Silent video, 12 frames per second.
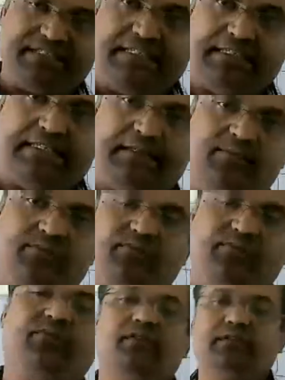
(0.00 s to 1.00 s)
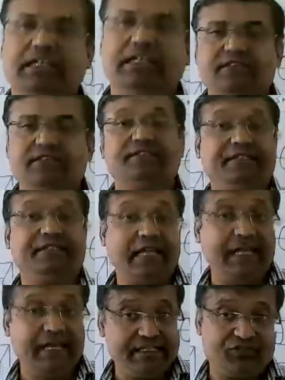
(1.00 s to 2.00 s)
simple stresses.
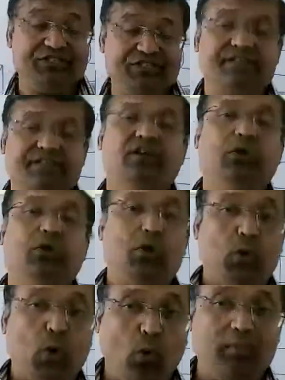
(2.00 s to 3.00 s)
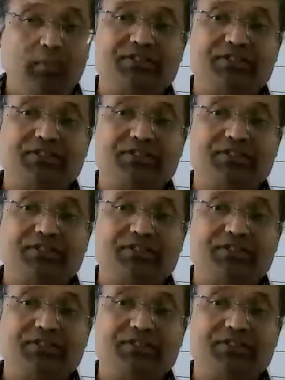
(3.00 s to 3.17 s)
That is direct stress,